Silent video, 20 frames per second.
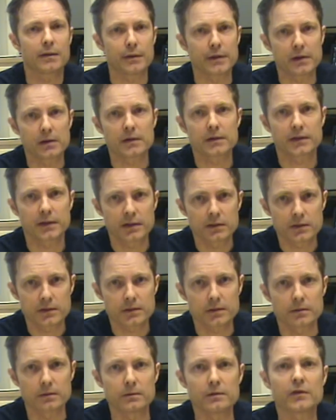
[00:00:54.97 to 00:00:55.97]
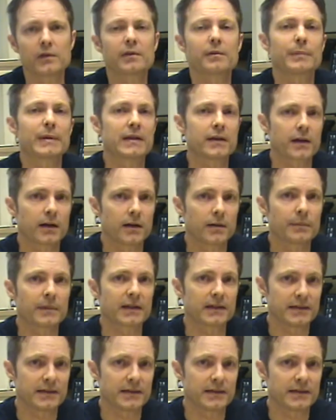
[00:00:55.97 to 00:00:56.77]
their tissues become